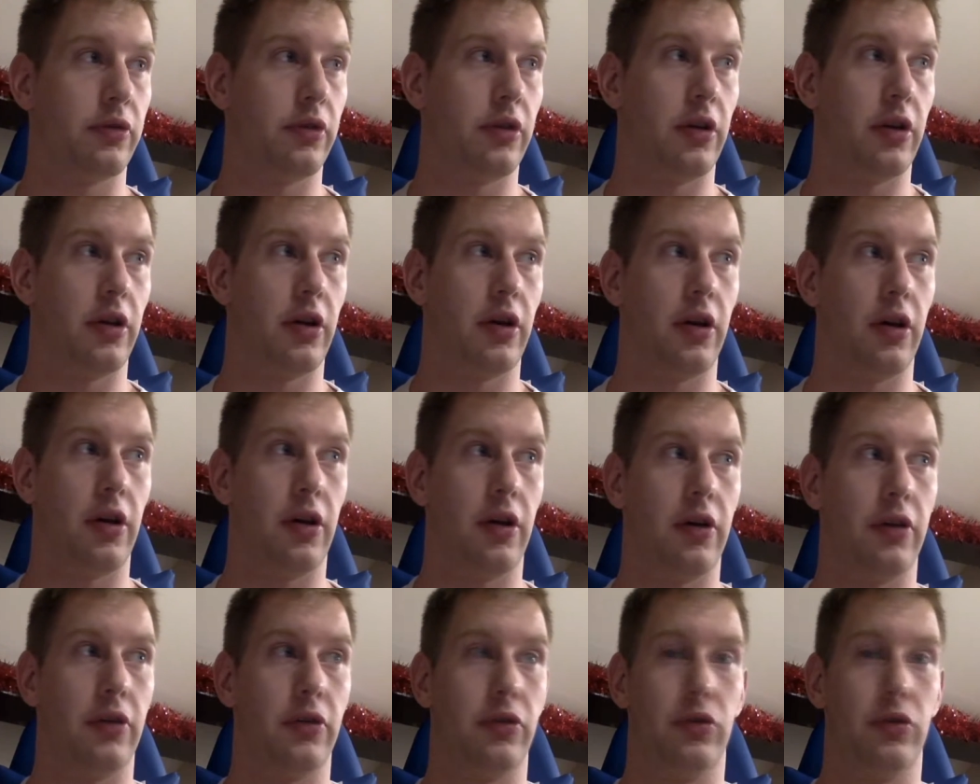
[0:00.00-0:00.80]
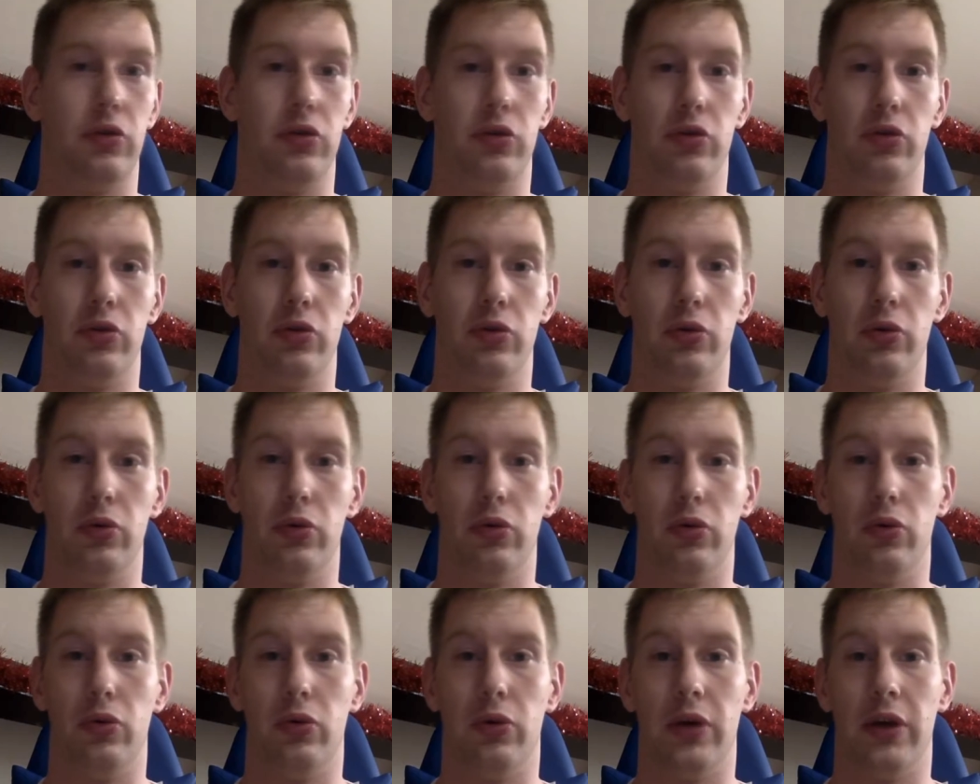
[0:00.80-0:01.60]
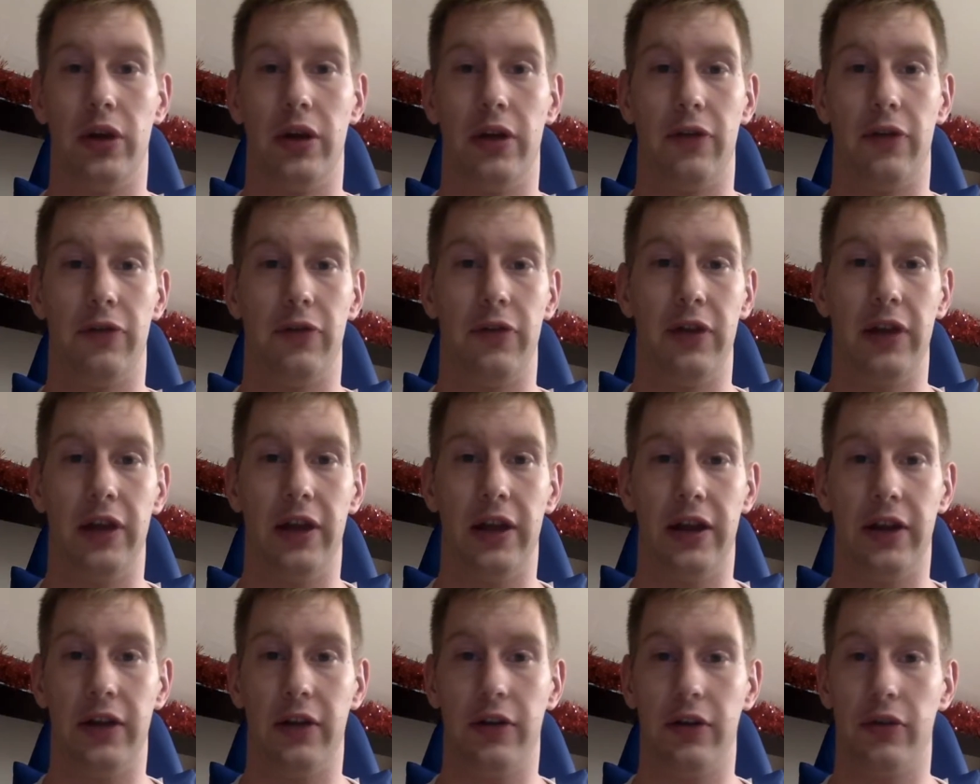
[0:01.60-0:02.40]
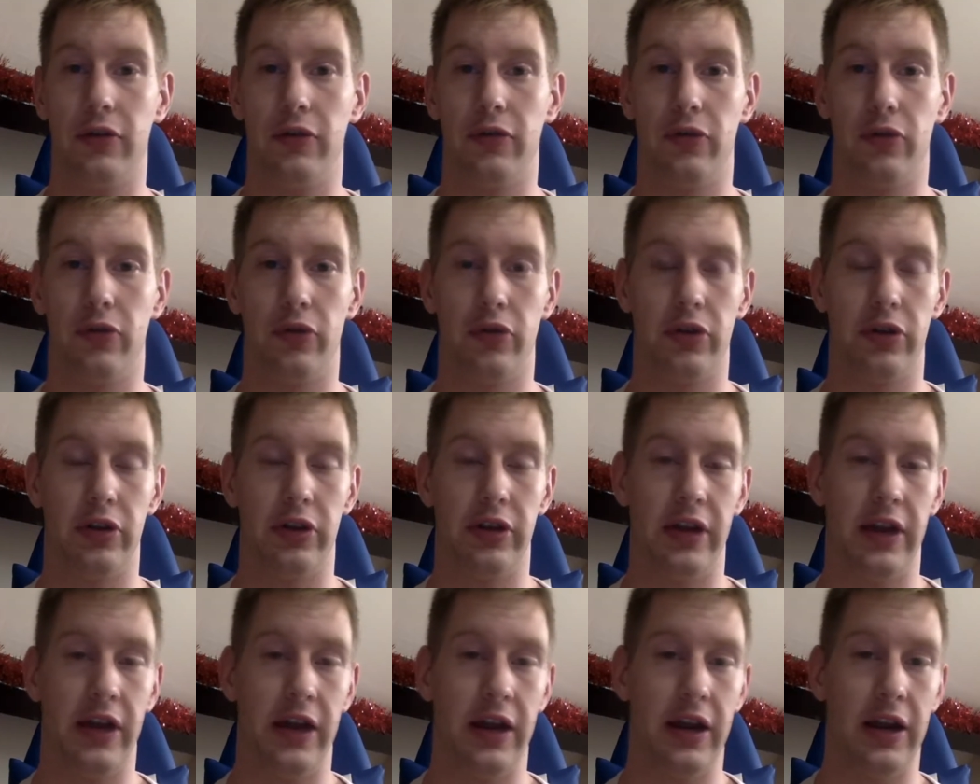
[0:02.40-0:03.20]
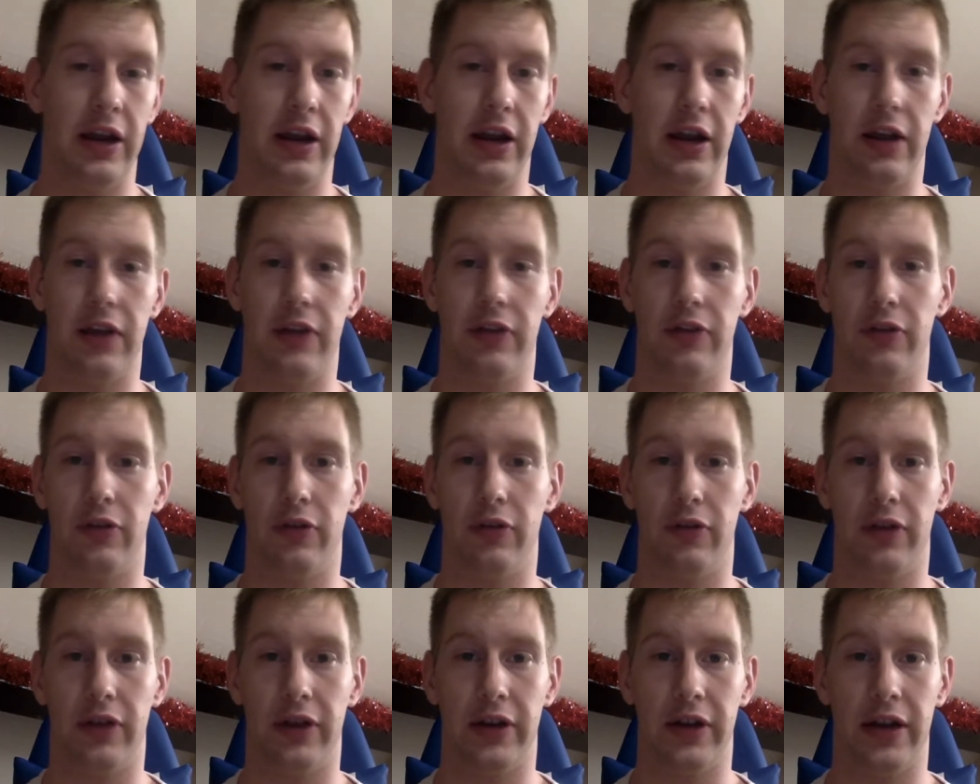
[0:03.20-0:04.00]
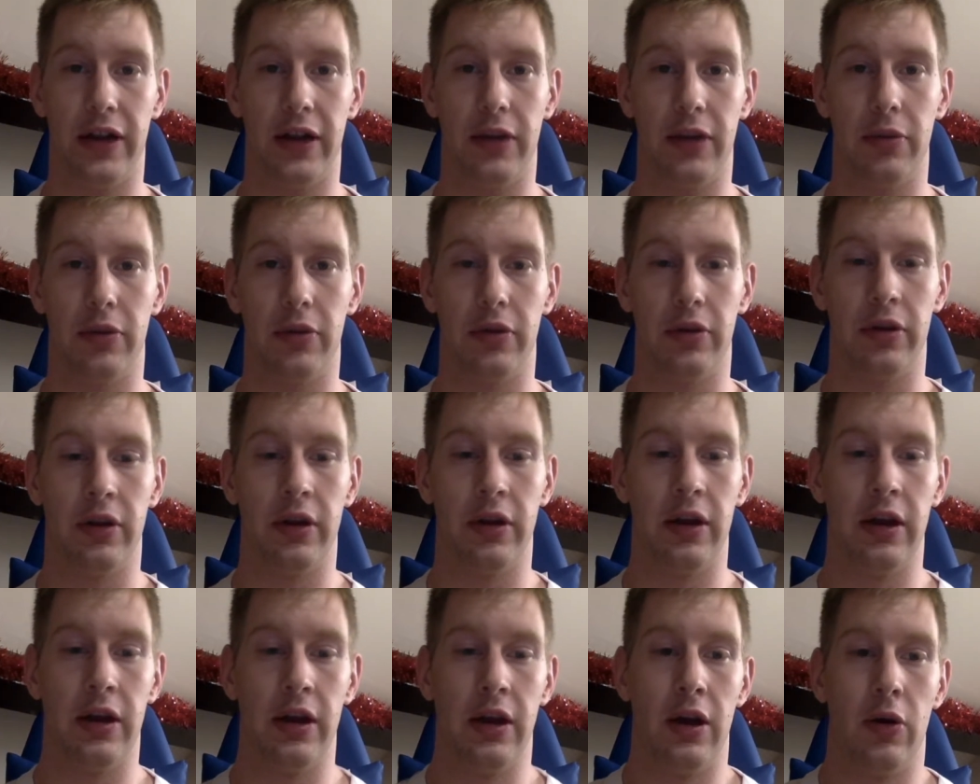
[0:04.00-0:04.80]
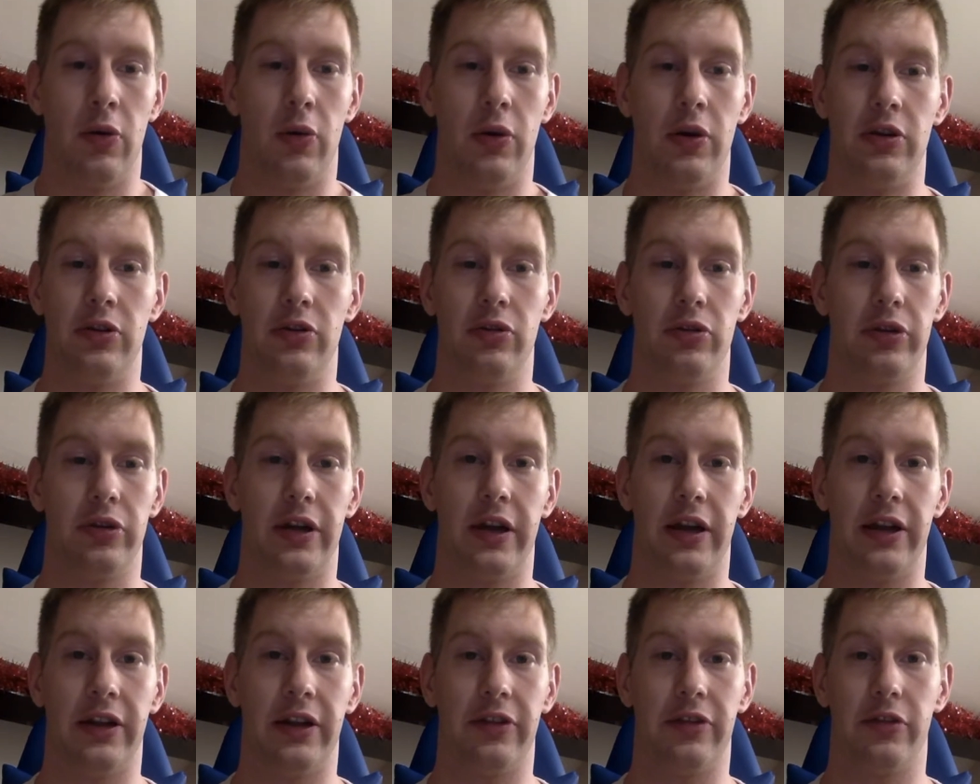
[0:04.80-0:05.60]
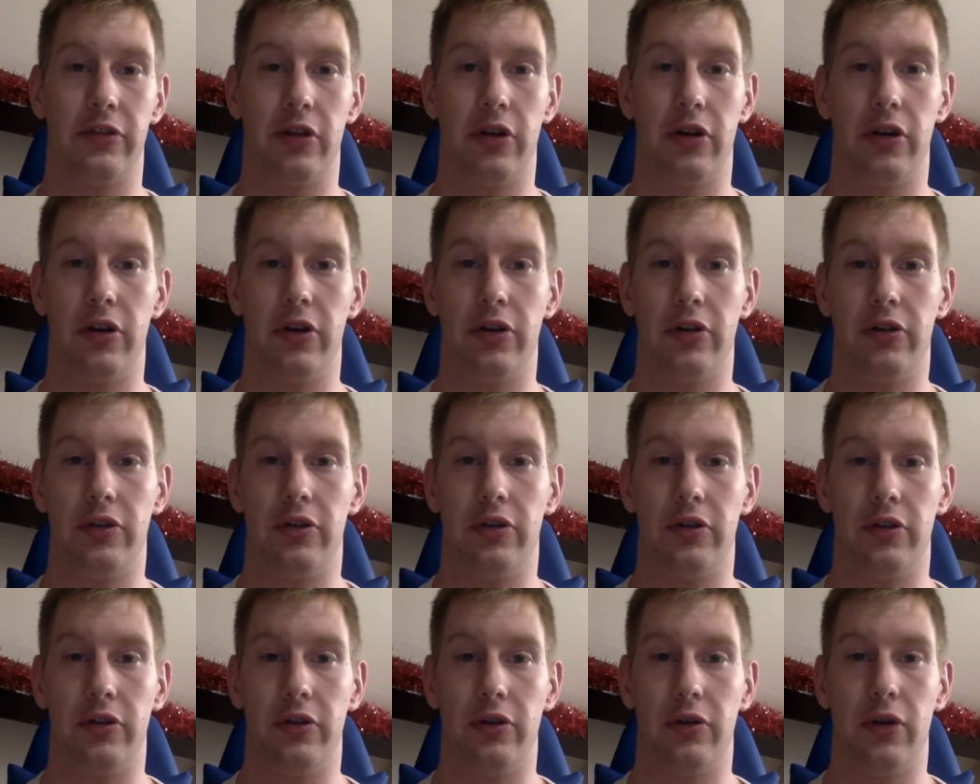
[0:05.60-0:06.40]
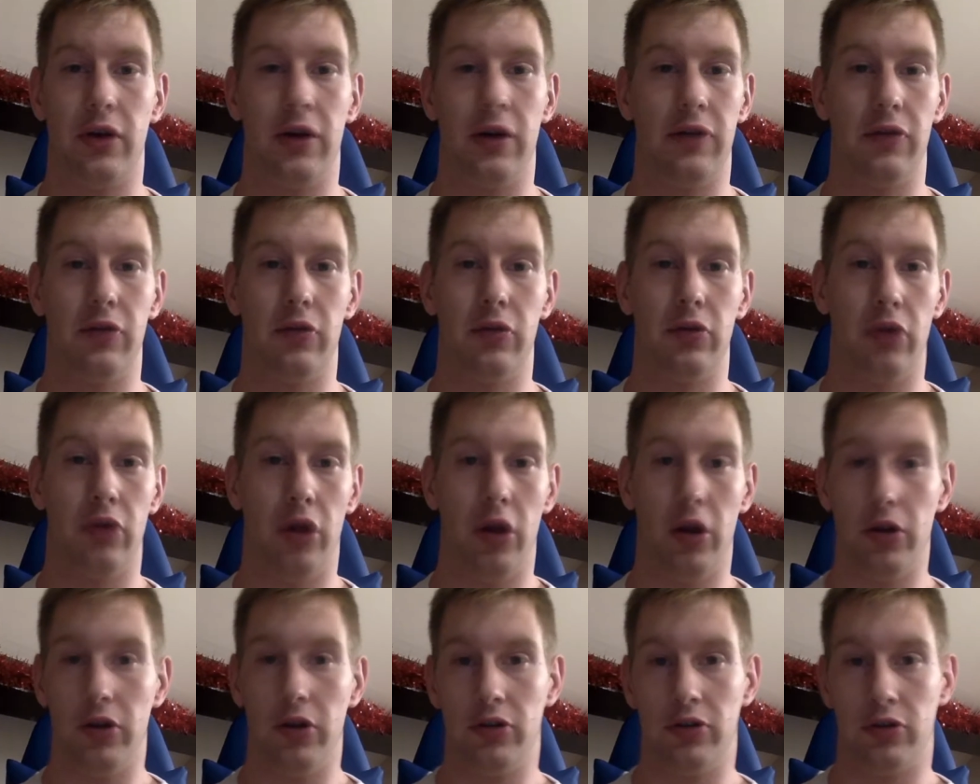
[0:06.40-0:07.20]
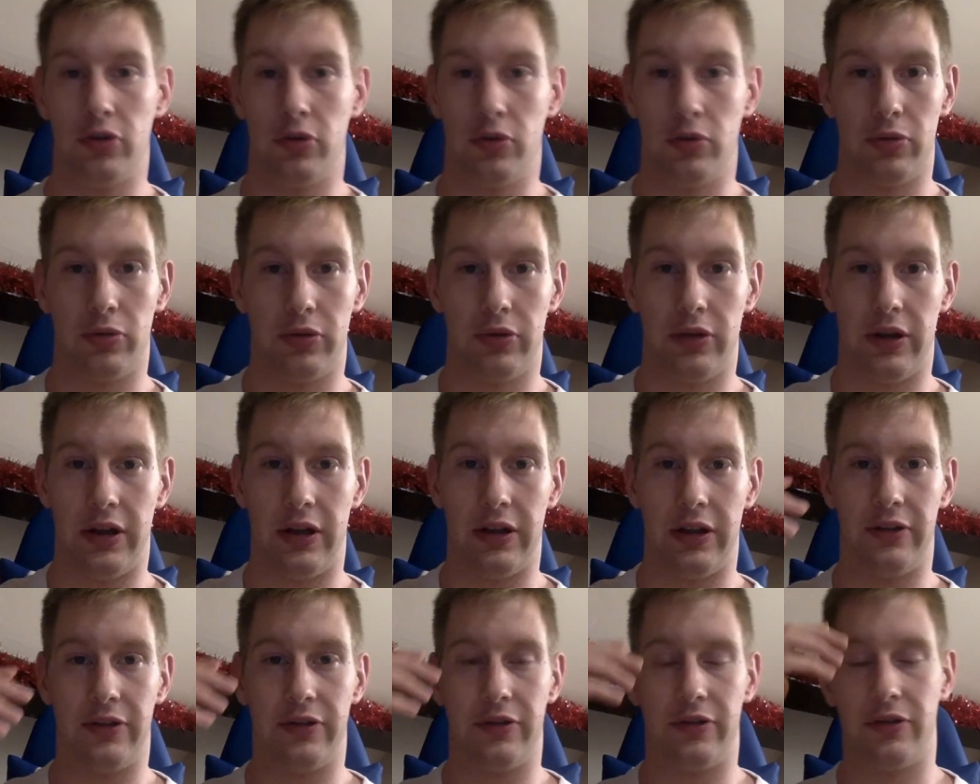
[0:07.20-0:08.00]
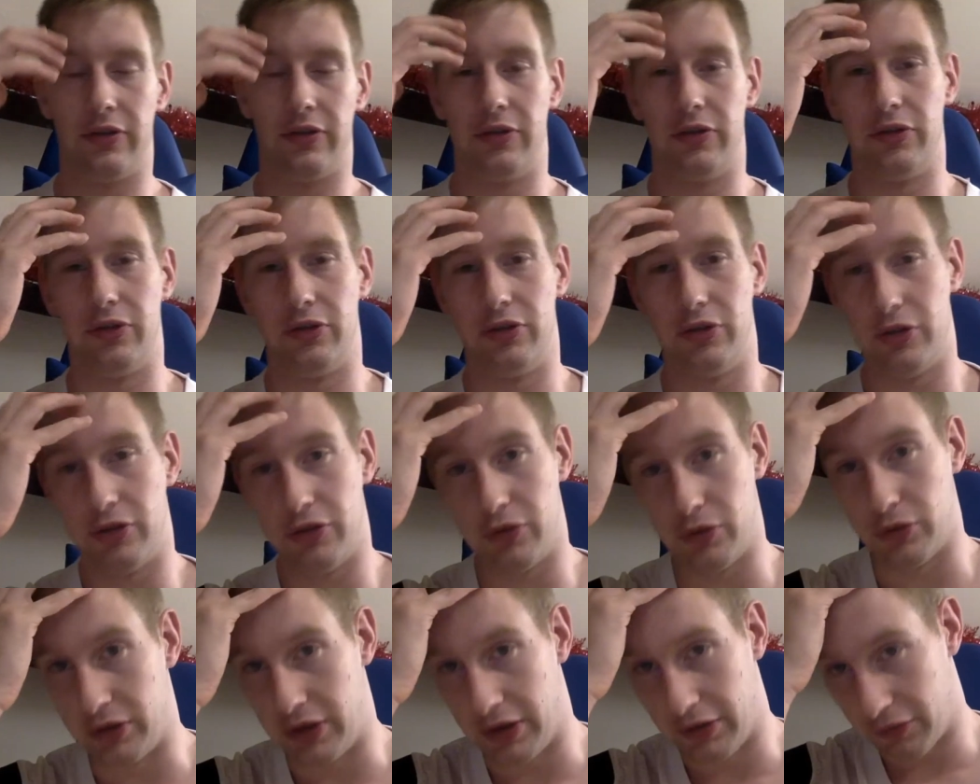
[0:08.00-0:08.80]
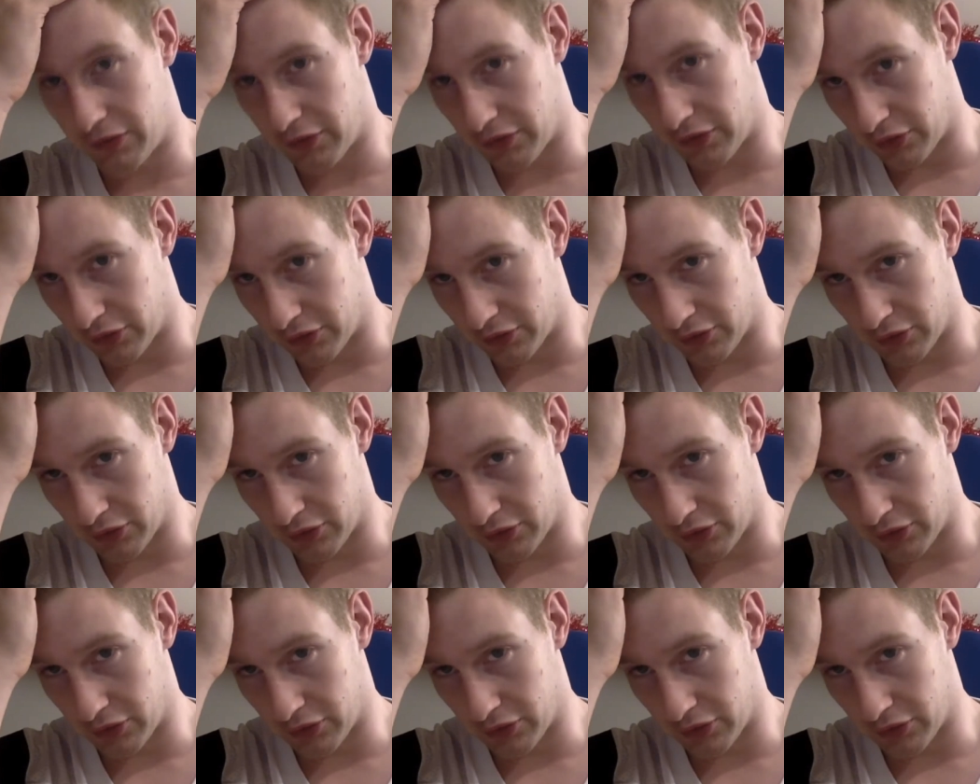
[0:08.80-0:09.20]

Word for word: uh, do what I feel like for the day and stuff like that, but when you're getting started, you have no knowledge, so it's just too difficult.